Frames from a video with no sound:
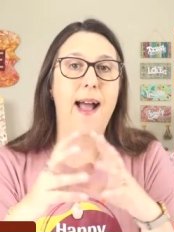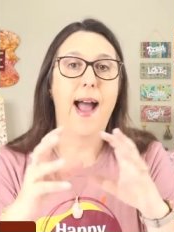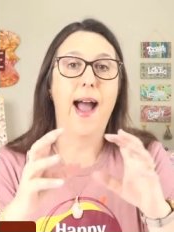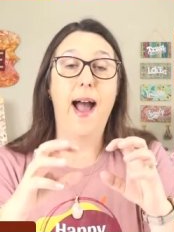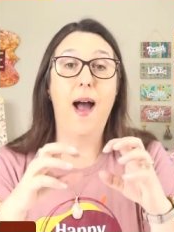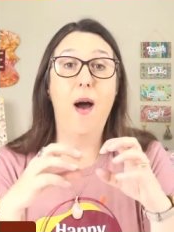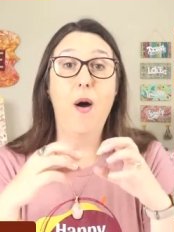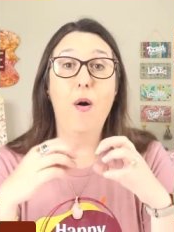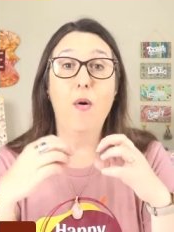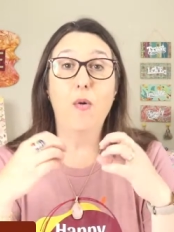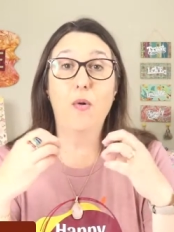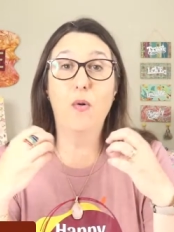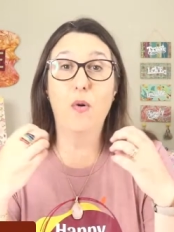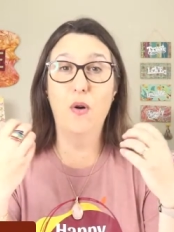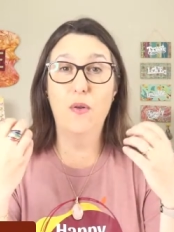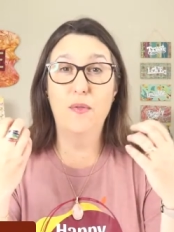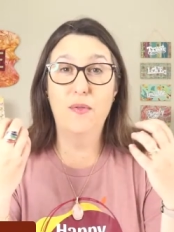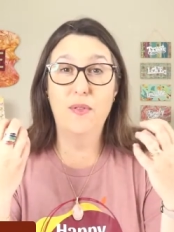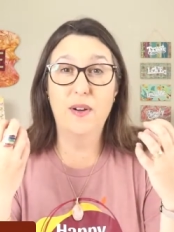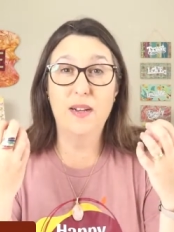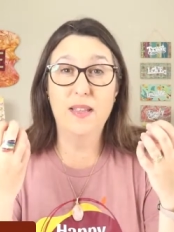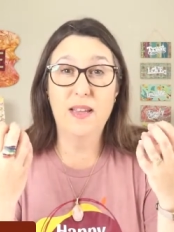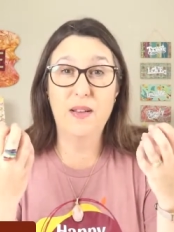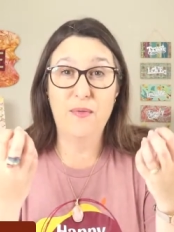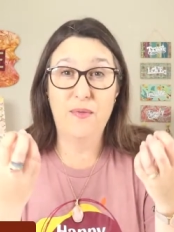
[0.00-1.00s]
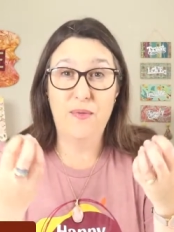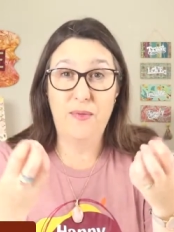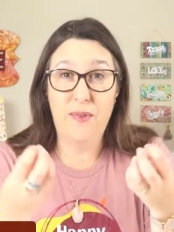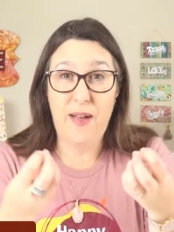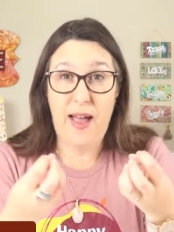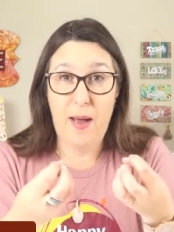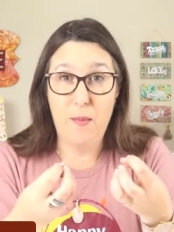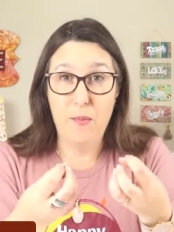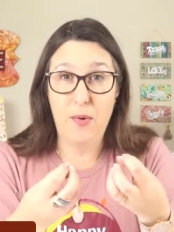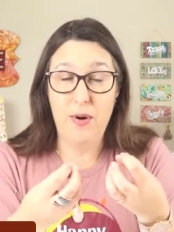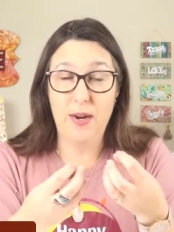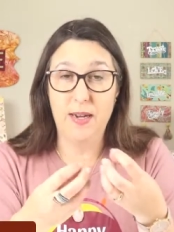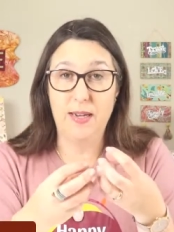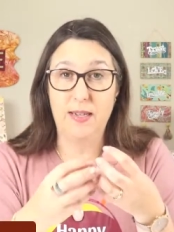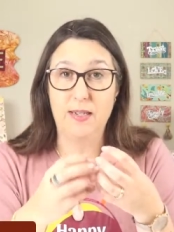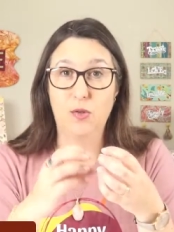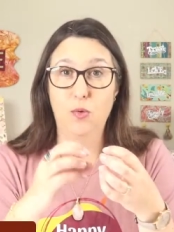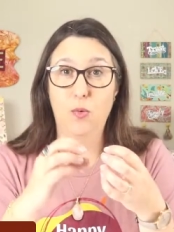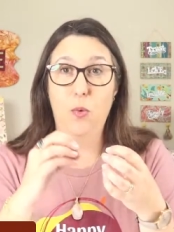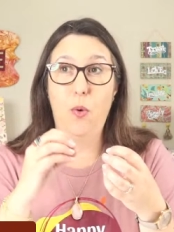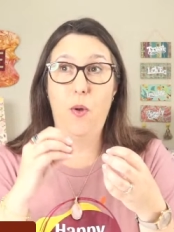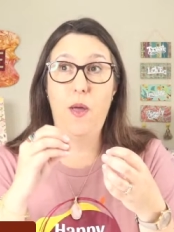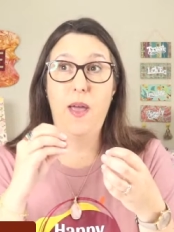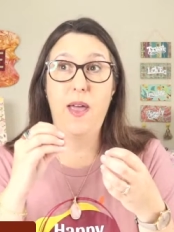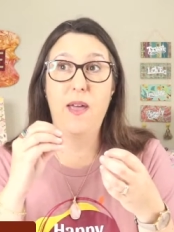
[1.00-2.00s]
All covered in fabrics
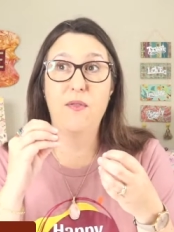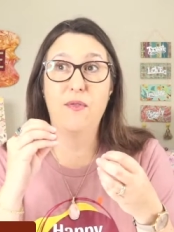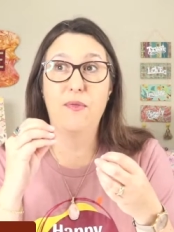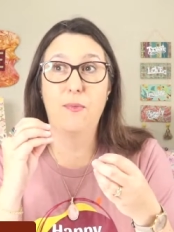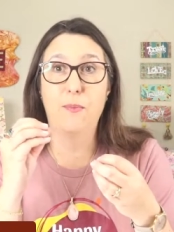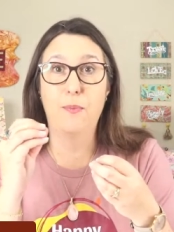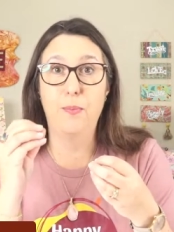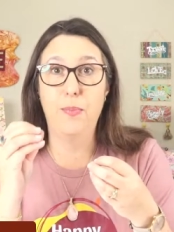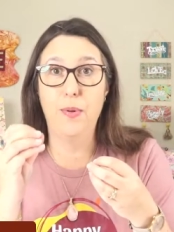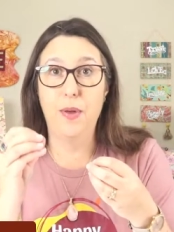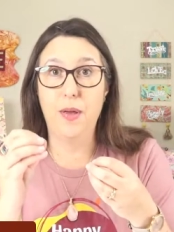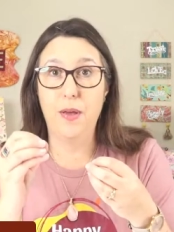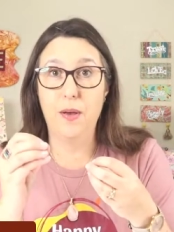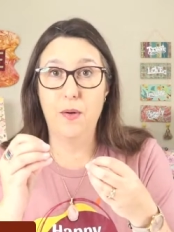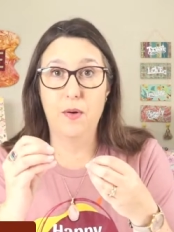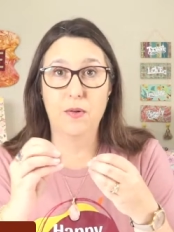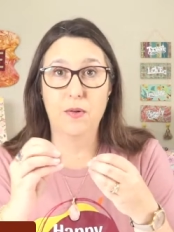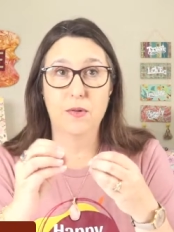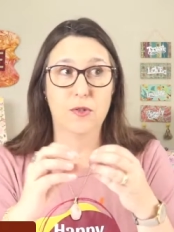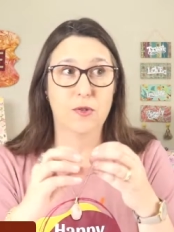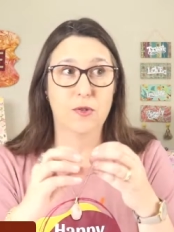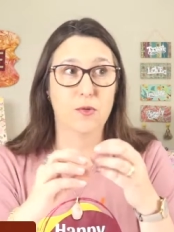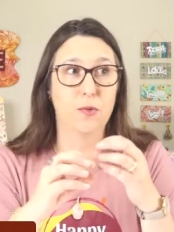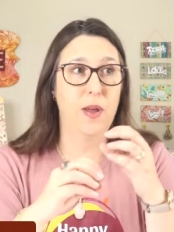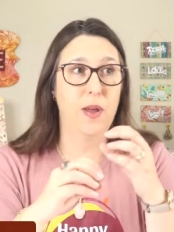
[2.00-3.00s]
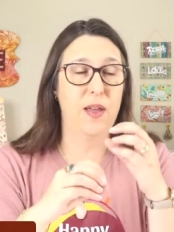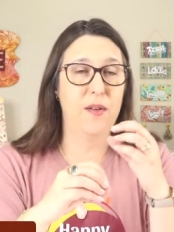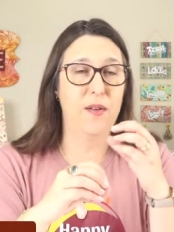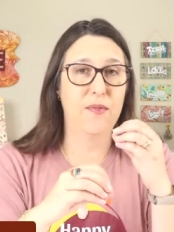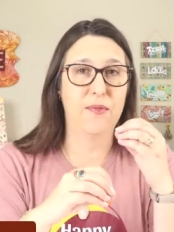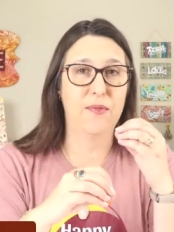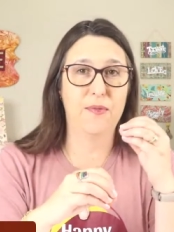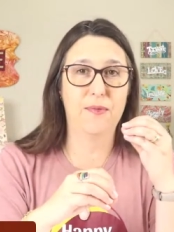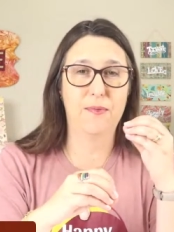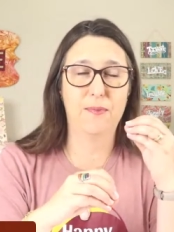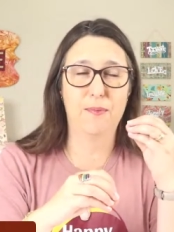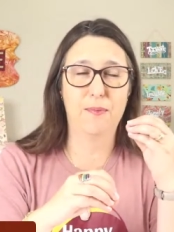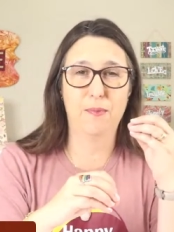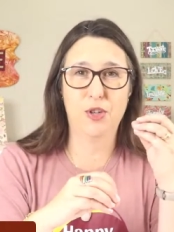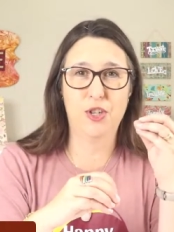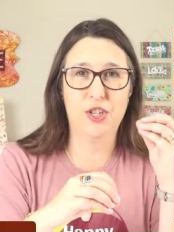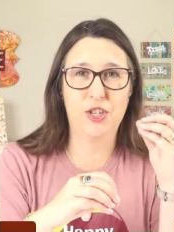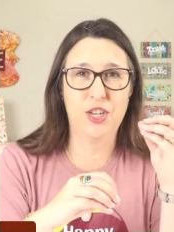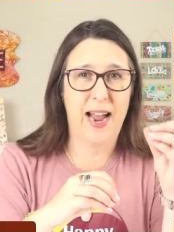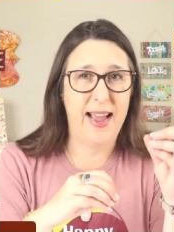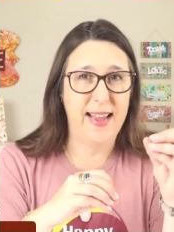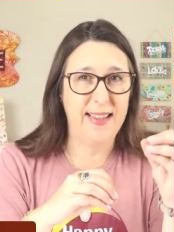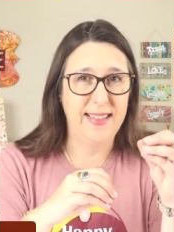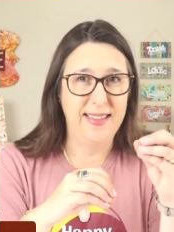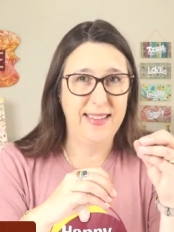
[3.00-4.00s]
with pearls, with
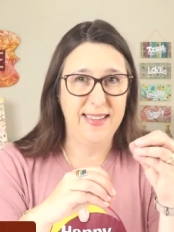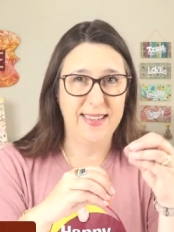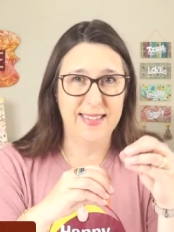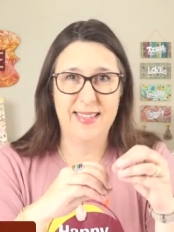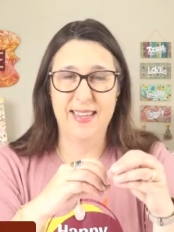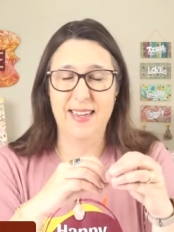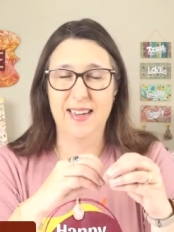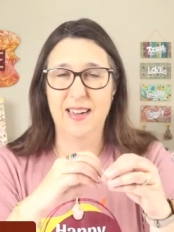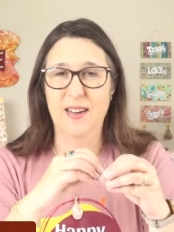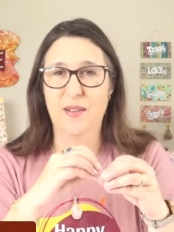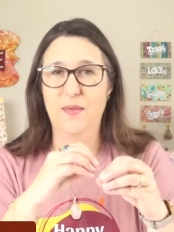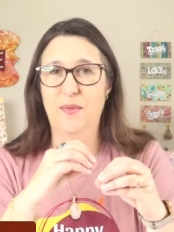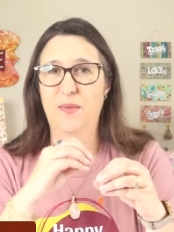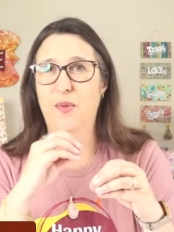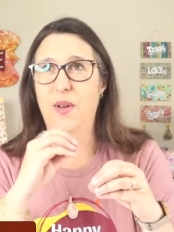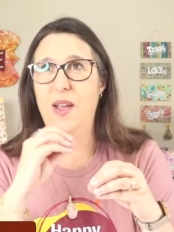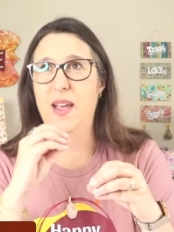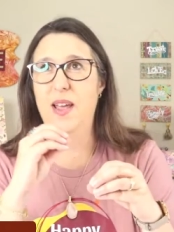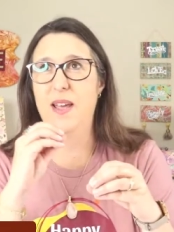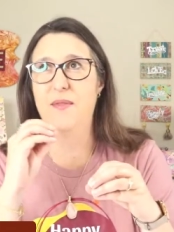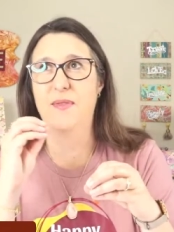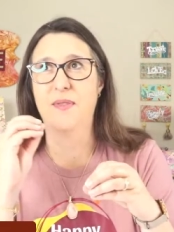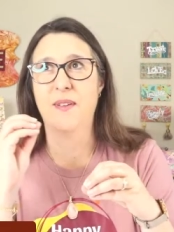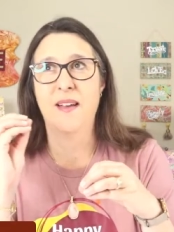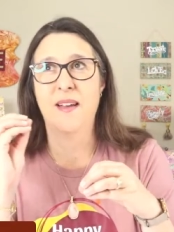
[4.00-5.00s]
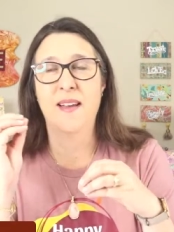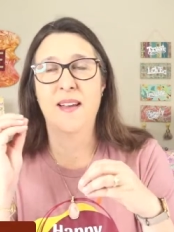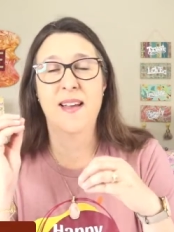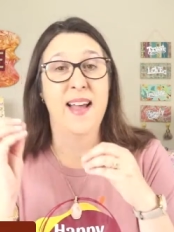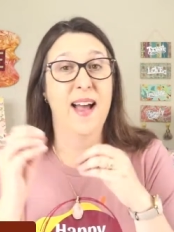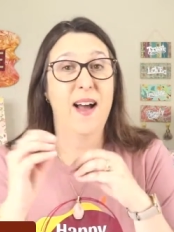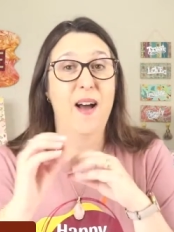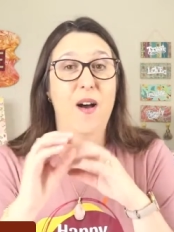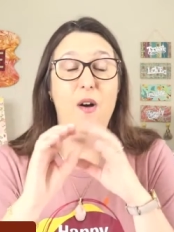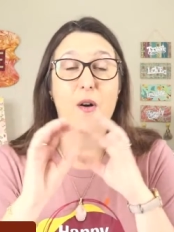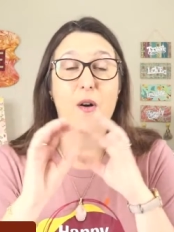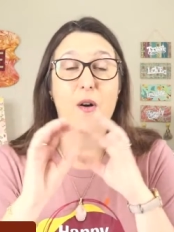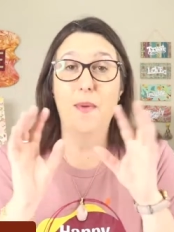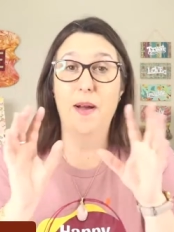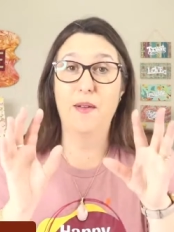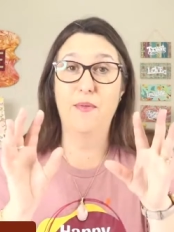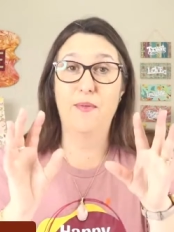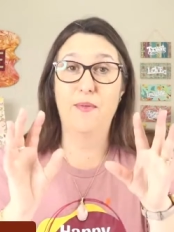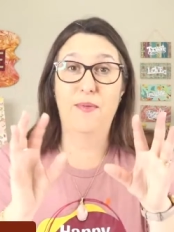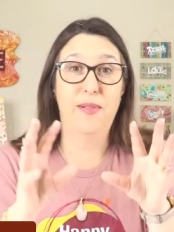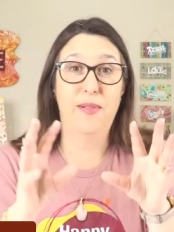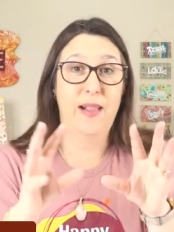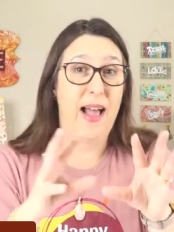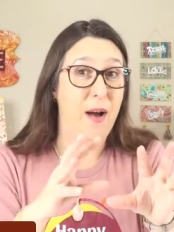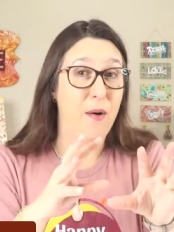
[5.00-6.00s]
shiny stuff with oh my
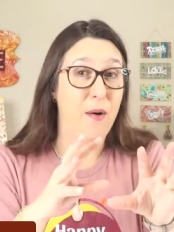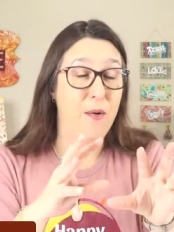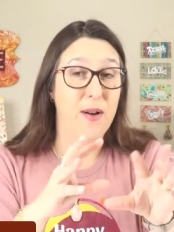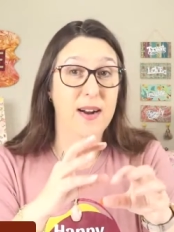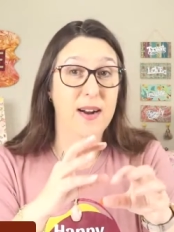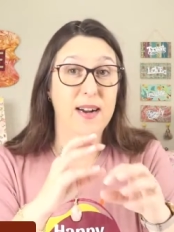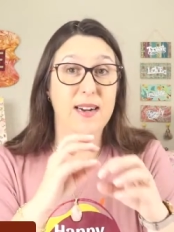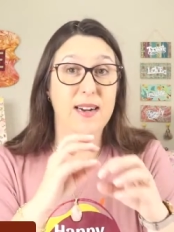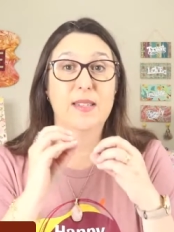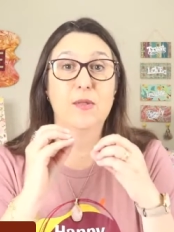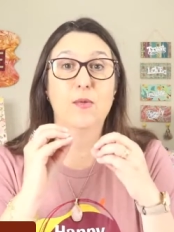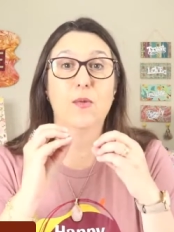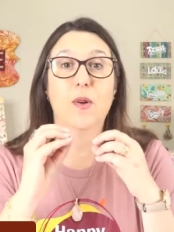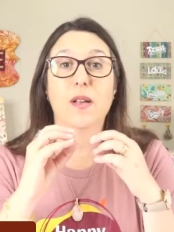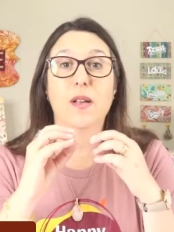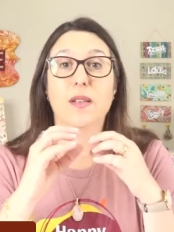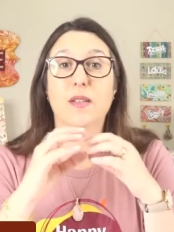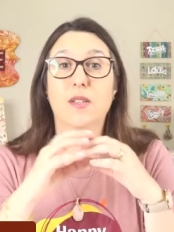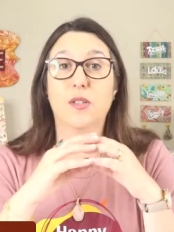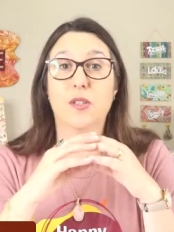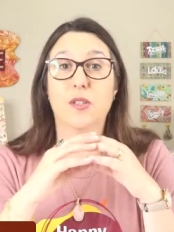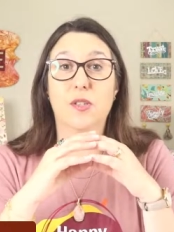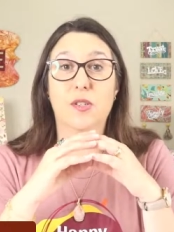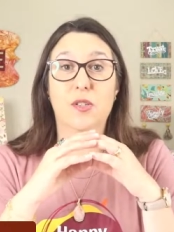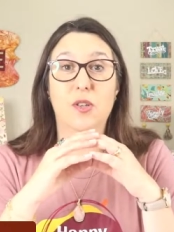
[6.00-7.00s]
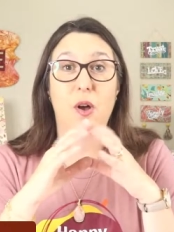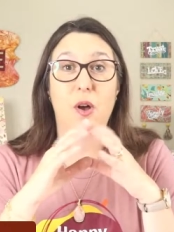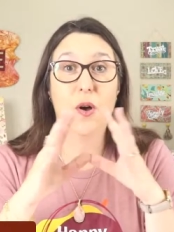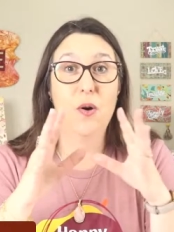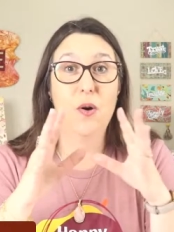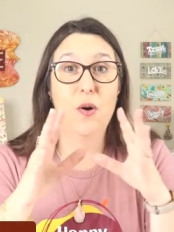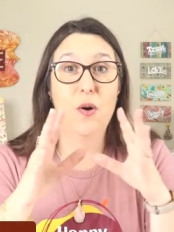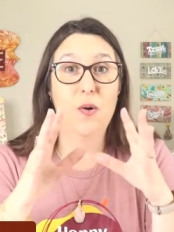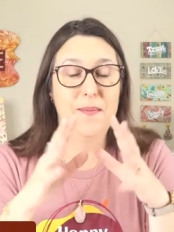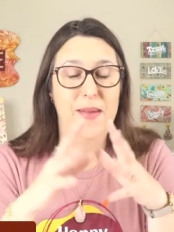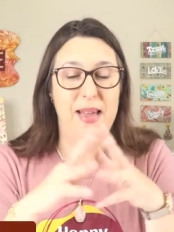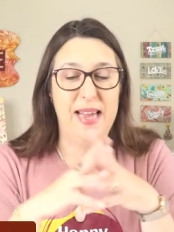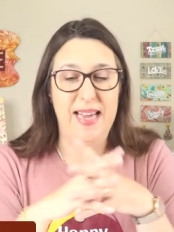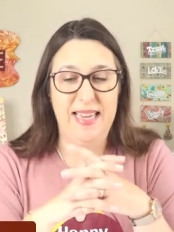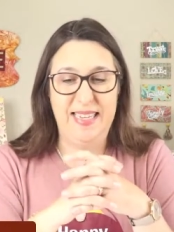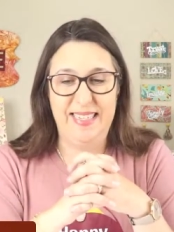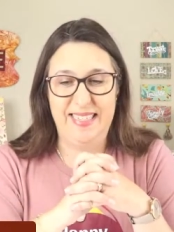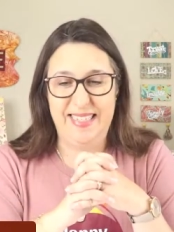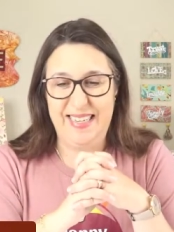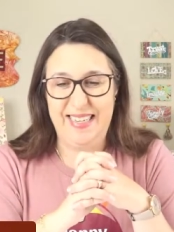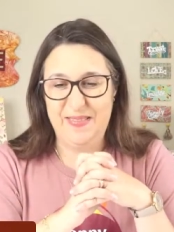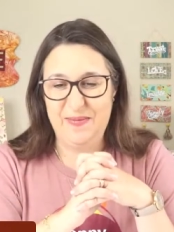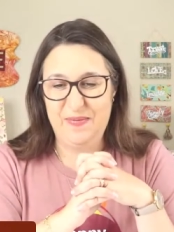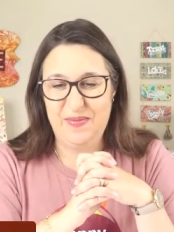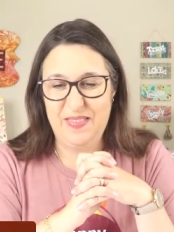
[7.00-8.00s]
flowers was so
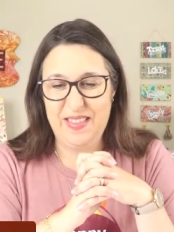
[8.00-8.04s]
amazing